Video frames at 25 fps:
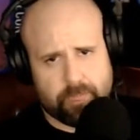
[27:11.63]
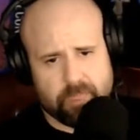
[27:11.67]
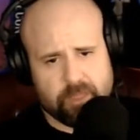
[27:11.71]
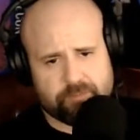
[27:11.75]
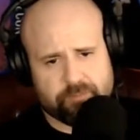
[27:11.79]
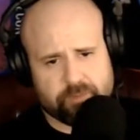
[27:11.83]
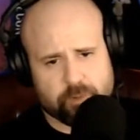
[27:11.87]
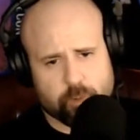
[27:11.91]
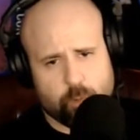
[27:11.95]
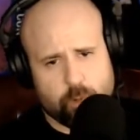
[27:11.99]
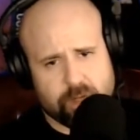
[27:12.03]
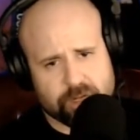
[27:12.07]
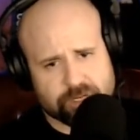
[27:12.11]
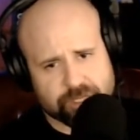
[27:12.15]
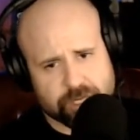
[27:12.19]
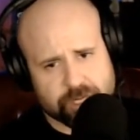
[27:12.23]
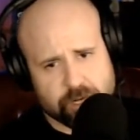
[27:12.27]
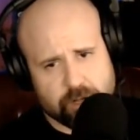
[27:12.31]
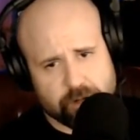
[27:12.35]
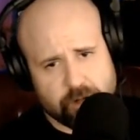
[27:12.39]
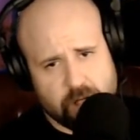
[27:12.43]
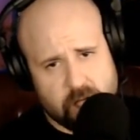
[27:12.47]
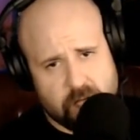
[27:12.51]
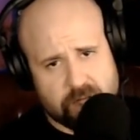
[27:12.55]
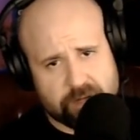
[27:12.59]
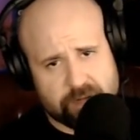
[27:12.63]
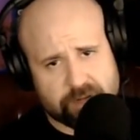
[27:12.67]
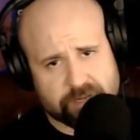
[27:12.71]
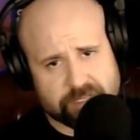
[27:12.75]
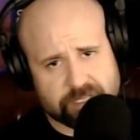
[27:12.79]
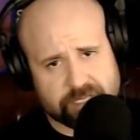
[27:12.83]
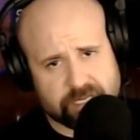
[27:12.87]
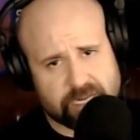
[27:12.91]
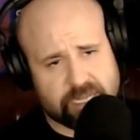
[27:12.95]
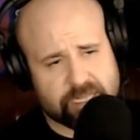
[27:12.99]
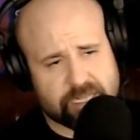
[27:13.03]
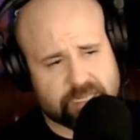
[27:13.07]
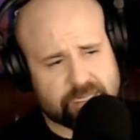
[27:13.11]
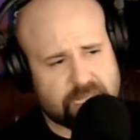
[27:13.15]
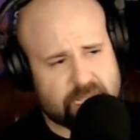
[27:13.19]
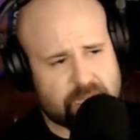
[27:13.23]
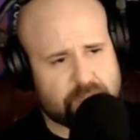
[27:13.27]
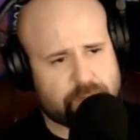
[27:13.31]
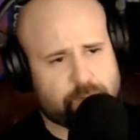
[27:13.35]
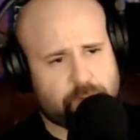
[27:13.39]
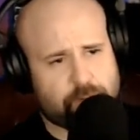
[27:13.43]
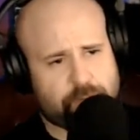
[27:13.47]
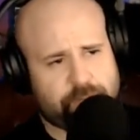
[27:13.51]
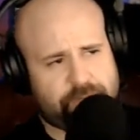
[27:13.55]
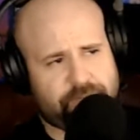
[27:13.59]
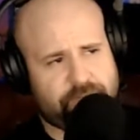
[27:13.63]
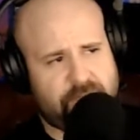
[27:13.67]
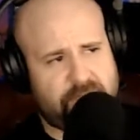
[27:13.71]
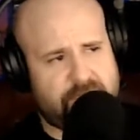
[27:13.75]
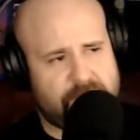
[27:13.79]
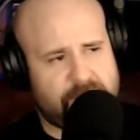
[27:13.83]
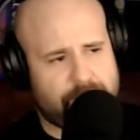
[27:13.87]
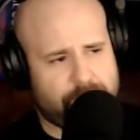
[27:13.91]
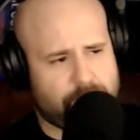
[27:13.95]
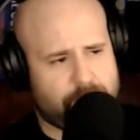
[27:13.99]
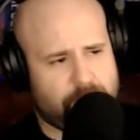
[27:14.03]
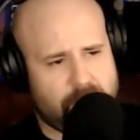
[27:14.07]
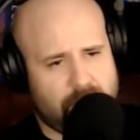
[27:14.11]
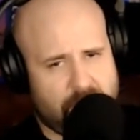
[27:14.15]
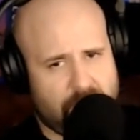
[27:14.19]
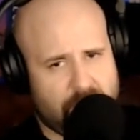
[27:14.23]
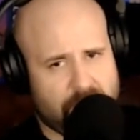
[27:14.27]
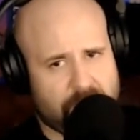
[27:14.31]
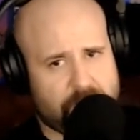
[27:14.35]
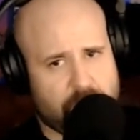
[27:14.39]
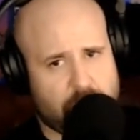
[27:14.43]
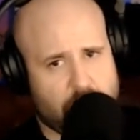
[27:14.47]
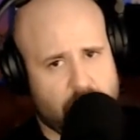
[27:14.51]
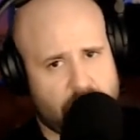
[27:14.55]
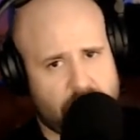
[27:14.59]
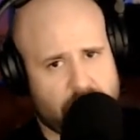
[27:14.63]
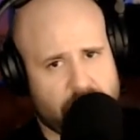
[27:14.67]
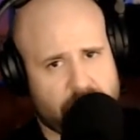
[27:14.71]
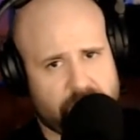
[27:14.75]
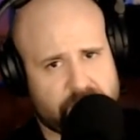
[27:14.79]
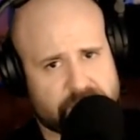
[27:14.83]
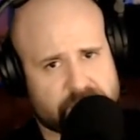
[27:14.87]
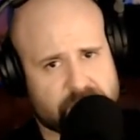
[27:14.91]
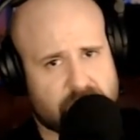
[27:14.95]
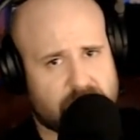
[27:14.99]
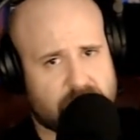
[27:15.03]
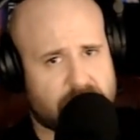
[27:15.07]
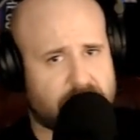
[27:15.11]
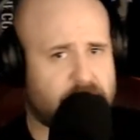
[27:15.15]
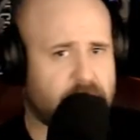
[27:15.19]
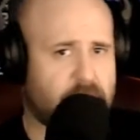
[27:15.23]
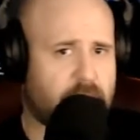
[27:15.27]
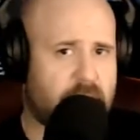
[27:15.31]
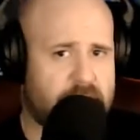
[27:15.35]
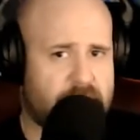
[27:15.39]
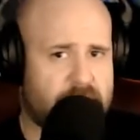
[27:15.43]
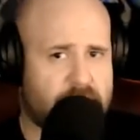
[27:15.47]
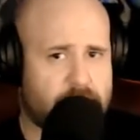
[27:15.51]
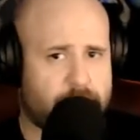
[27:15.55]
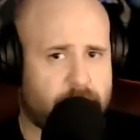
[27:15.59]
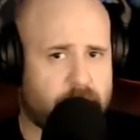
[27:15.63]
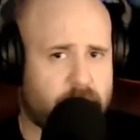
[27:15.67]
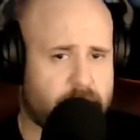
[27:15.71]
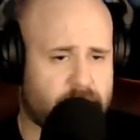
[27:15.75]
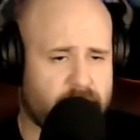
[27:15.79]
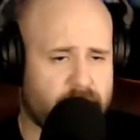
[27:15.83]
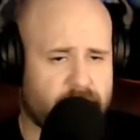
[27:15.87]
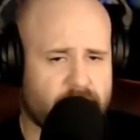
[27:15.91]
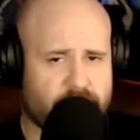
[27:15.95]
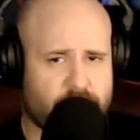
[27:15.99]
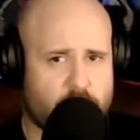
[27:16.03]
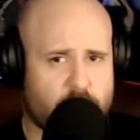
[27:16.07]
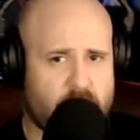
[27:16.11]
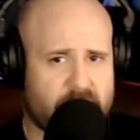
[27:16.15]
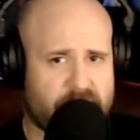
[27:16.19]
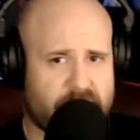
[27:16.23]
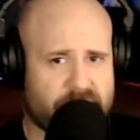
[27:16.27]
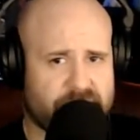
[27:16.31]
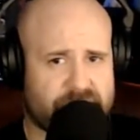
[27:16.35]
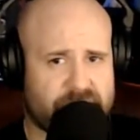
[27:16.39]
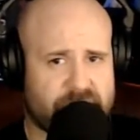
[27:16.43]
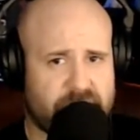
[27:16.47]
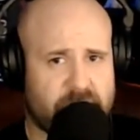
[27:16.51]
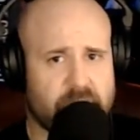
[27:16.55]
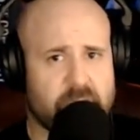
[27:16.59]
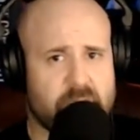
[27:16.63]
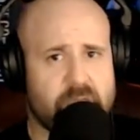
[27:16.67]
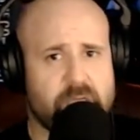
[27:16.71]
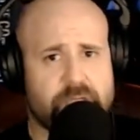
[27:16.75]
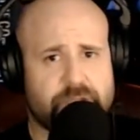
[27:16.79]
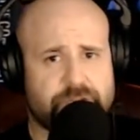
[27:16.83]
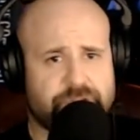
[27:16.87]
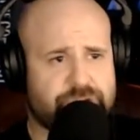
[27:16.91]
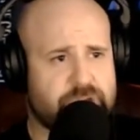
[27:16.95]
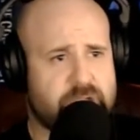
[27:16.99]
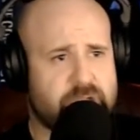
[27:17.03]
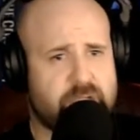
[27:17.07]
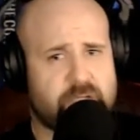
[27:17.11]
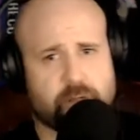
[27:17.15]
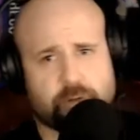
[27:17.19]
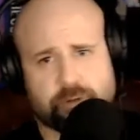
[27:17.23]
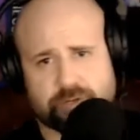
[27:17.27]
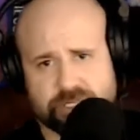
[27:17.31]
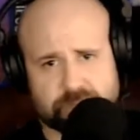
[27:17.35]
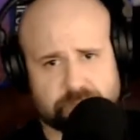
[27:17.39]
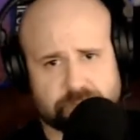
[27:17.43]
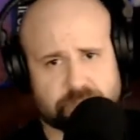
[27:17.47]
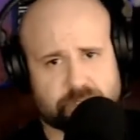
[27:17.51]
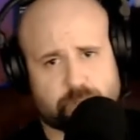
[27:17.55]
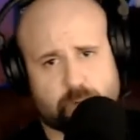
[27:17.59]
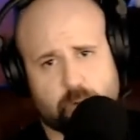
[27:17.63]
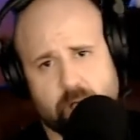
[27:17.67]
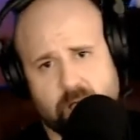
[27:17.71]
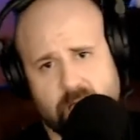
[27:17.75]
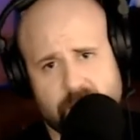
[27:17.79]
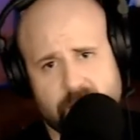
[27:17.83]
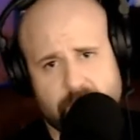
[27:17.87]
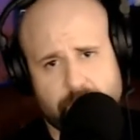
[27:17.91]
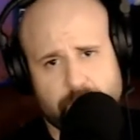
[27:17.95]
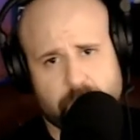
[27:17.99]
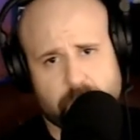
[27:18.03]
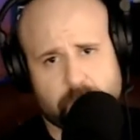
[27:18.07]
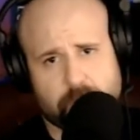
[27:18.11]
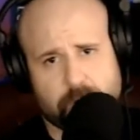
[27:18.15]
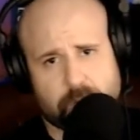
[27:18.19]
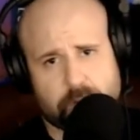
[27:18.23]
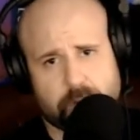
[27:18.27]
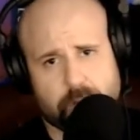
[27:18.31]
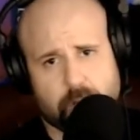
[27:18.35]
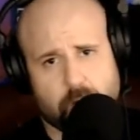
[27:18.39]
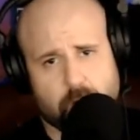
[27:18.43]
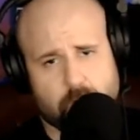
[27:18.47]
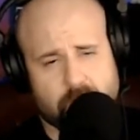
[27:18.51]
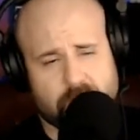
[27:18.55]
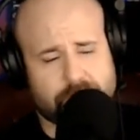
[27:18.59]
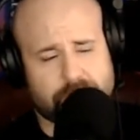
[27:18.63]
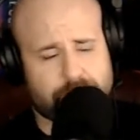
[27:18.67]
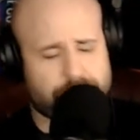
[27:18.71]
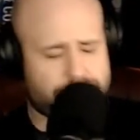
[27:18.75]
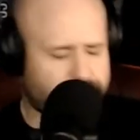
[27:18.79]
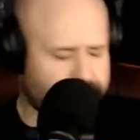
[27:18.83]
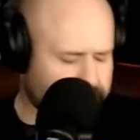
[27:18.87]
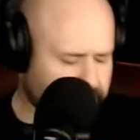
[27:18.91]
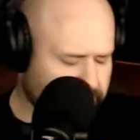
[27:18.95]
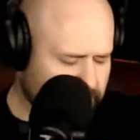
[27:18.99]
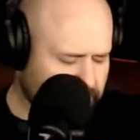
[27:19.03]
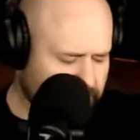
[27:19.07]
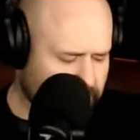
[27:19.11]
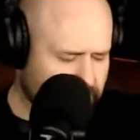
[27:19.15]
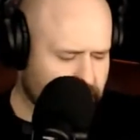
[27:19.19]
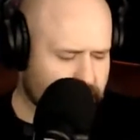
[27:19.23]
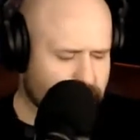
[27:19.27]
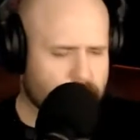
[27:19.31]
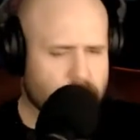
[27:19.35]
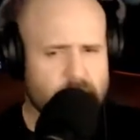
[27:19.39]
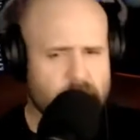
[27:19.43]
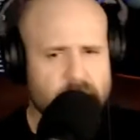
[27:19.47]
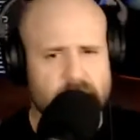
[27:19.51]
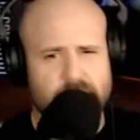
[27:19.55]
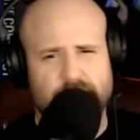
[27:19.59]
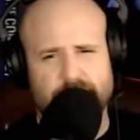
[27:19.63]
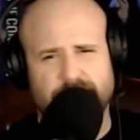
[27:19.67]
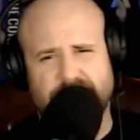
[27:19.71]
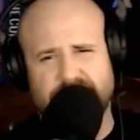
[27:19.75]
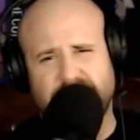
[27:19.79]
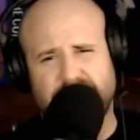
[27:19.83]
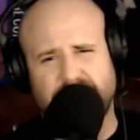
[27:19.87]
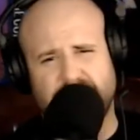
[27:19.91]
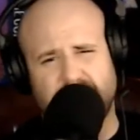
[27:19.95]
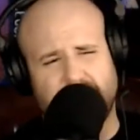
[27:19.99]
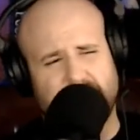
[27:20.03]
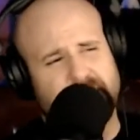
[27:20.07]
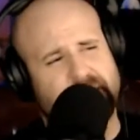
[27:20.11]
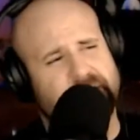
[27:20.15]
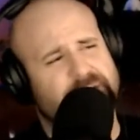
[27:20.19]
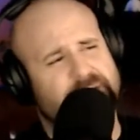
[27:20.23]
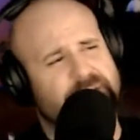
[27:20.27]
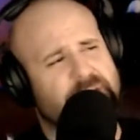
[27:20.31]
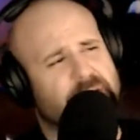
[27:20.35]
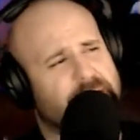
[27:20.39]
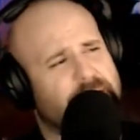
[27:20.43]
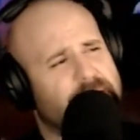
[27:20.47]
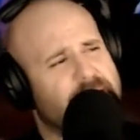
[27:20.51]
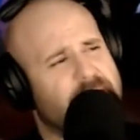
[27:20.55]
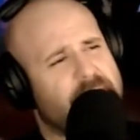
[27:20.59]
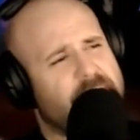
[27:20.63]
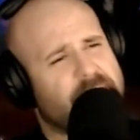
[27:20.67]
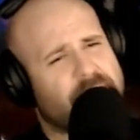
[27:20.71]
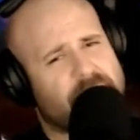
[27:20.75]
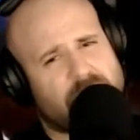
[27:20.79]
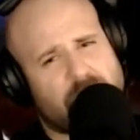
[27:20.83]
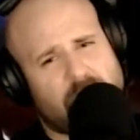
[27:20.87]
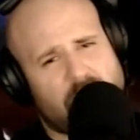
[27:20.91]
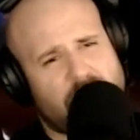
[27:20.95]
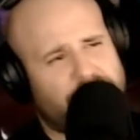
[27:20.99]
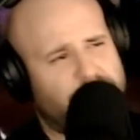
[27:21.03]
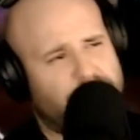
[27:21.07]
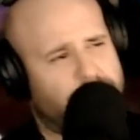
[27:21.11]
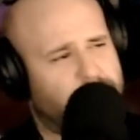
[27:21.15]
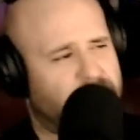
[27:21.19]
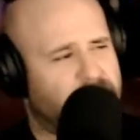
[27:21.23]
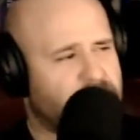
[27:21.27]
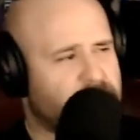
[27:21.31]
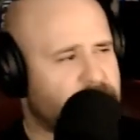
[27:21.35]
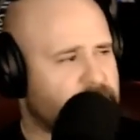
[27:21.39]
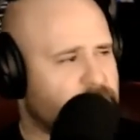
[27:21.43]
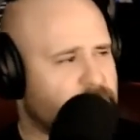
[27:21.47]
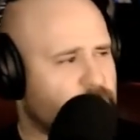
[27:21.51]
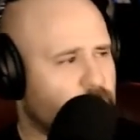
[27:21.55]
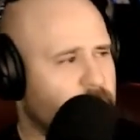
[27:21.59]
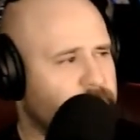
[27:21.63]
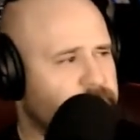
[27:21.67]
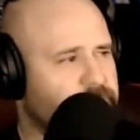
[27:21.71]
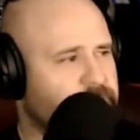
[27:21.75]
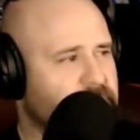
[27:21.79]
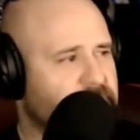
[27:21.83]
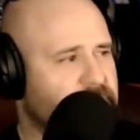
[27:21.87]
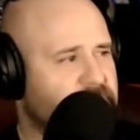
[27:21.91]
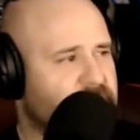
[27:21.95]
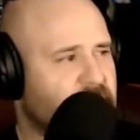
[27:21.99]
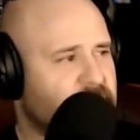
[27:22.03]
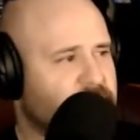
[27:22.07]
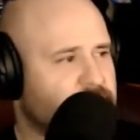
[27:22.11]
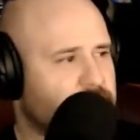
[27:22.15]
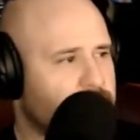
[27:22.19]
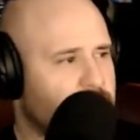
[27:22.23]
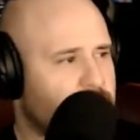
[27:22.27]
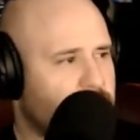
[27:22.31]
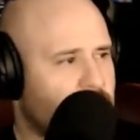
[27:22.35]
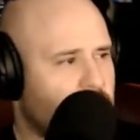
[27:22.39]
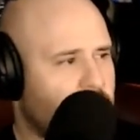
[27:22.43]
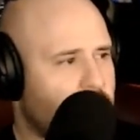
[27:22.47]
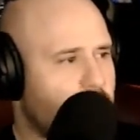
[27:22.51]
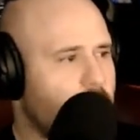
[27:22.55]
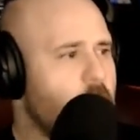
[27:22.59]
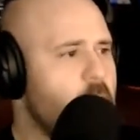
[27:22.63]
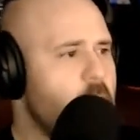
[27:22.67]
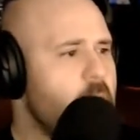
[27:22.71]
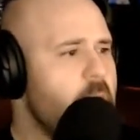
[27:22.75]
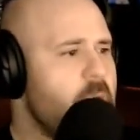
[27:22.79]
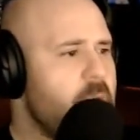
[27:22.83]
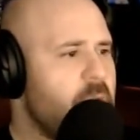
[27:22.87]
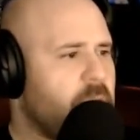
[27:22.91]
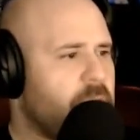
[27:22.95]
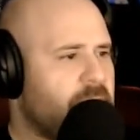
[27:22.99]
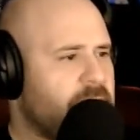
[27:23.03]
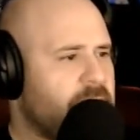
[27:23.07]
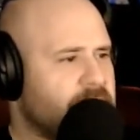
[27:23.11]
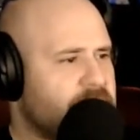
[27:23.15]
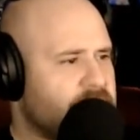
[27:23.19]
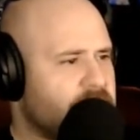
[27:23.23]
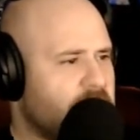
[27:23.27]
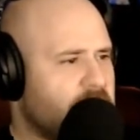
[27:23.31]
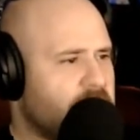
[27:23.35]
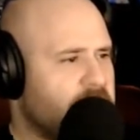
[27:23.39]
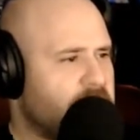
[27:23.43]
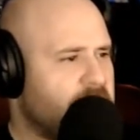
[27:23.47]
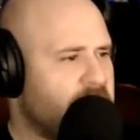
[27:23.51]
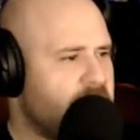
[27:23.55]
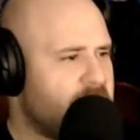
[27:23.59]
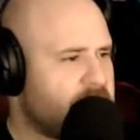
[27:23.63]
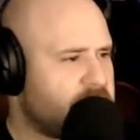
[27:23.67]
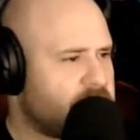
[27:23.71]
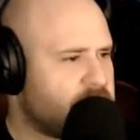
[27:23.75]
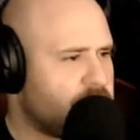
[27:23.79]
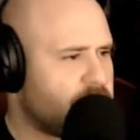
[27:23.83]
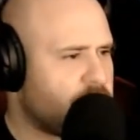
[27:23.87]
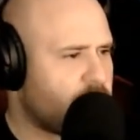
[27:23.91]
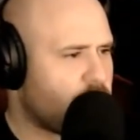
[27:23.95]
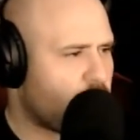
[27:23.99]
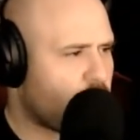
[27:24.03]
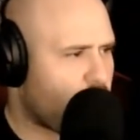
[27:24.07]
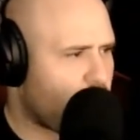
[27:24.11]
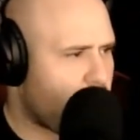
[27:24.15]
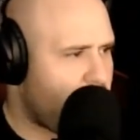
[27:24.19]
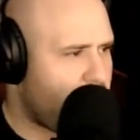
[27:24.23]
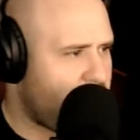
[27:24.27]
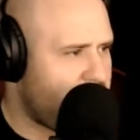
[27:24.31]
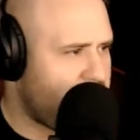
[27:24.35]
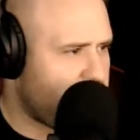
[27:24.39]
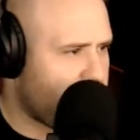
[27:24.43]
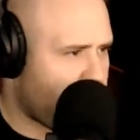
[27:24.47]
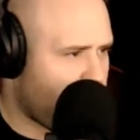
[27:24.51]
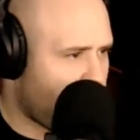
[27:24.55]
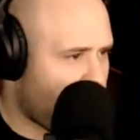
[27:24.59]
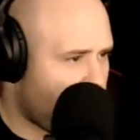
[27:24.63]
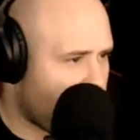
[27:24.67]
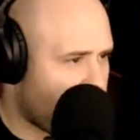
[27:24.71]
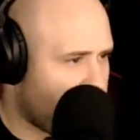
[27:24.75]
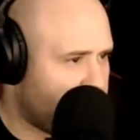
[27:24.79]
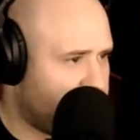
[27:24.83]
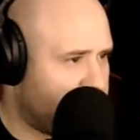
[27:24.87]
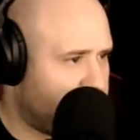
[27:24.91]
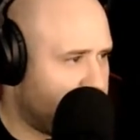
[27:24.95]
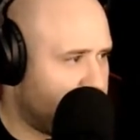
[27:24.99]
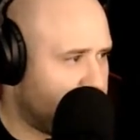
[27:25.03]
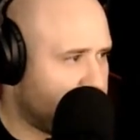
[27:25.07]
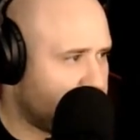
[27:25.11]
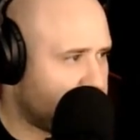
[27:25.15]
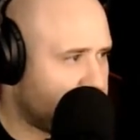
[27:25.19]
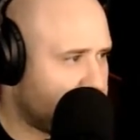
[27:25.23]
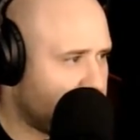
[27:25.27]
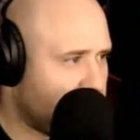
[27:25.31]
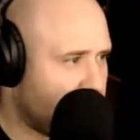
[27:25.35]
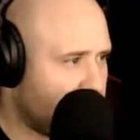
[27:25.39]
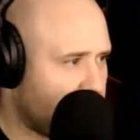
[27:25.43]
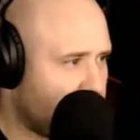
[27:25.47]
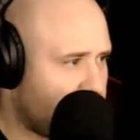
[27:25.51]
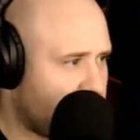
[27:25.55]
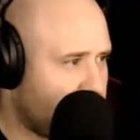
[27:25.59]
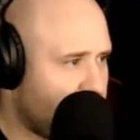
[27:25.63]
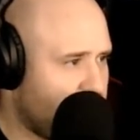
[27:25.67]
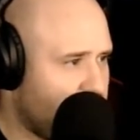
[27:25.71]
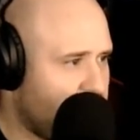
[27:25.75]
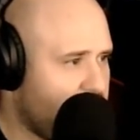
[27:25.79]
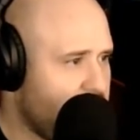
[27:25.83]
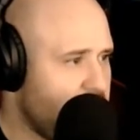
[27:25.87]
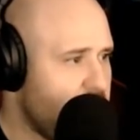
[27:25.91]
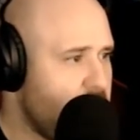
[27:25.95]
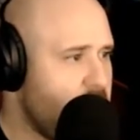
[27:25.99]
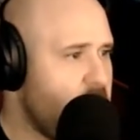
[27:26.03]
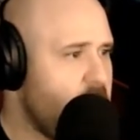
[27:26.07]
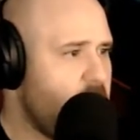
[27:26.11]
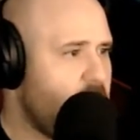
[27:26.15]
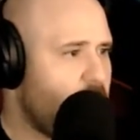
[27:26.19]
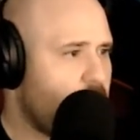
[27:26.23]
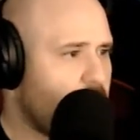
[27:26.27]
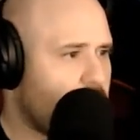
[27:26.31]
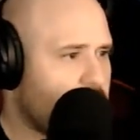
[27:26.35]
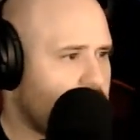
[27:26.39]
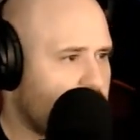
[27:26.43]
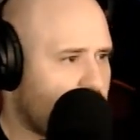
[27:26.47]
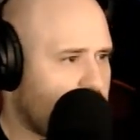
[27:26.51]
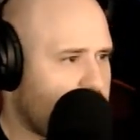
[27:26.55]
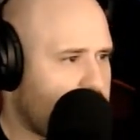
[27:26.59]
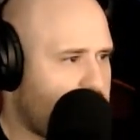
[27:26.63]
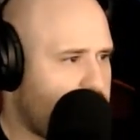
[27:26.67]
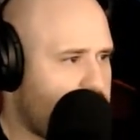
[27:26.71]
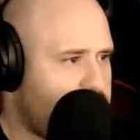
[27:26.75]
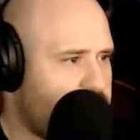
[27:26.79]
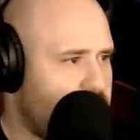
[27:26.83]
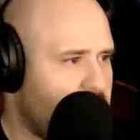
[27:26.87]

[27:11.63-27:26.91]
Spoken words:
if you're watching on Odyssey, hit that little flame icon. It's like the like button for Odyssey. Share, subscribe. All right. You'll see the links at the end, and I'll have them in the description section below. Let's get to the right part of this, okay? The